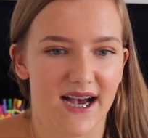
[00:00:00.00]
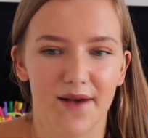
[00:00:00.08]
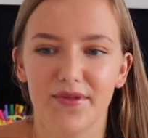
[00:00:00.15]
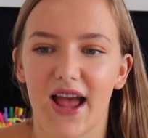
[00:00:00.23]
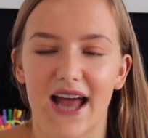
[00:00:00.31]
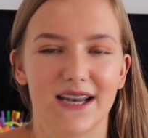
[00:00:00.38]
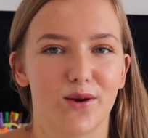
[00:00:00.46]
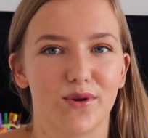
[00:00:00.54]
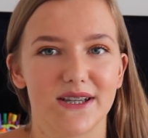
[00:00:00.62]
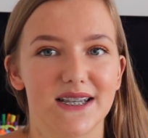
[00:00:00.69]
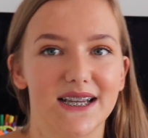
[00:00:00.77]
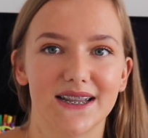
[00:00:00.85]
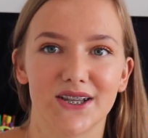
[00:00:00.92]
and I didn't
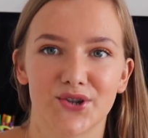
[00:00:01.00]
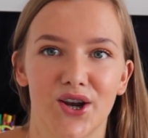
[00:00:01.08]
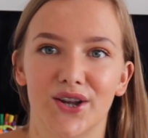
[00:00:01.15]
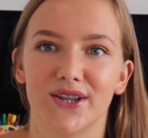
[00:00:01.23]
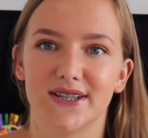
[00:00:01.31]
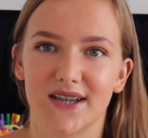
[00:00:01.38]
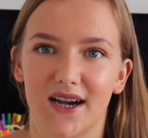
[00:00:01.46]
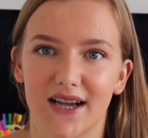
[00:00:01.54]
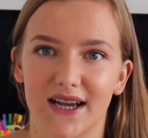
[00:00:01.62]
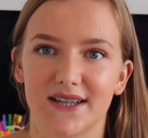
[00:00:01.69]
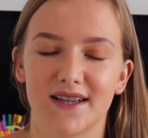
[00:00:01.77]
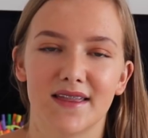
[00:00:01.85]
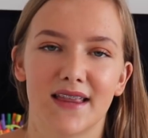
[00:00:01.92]
want to delete the channel and start
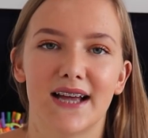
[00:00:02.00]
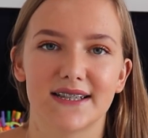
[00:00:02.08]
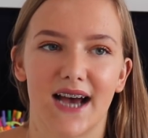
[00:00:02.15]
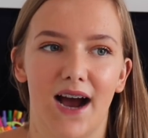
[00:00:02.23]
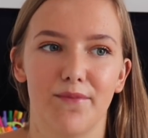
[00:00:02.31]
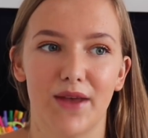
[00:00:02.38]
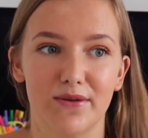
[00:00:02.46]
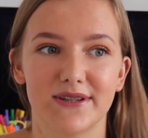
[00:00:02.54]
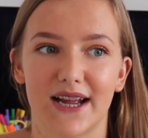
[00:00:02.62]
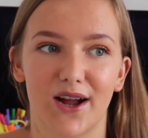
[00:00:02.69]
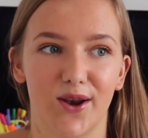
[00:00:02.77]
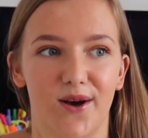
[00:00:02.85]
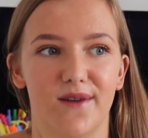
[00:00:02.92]
again because at that time that was
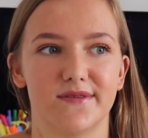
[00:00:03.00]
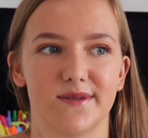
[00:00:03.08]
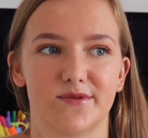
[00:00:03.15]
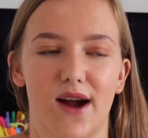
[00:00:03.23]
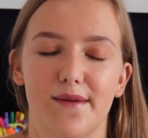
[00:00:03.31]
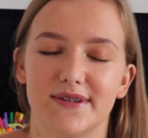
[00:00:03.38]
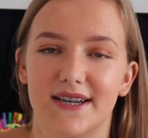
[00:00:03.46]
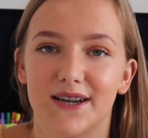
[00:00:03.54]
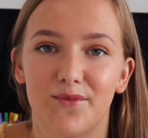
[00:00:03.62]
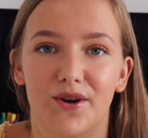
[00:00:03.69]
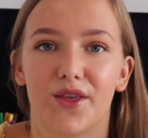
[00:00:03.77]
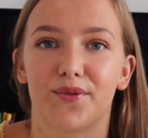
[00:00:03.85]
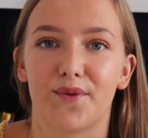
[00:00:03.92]
like a lot of subscribers and I
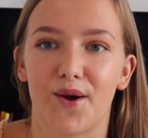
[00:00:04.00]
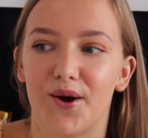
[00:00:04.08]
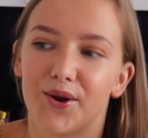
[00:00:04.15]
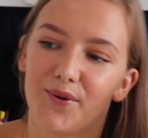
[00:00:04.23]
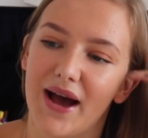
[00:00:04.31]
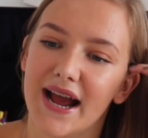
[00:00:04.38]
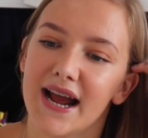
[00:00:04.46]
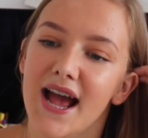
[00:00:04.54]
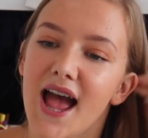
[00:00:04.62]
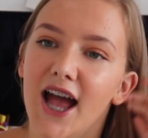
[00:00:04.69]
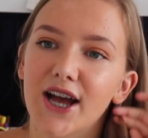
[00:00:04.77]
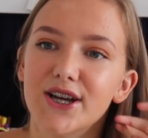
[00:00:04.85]
didn't want to throw it all away.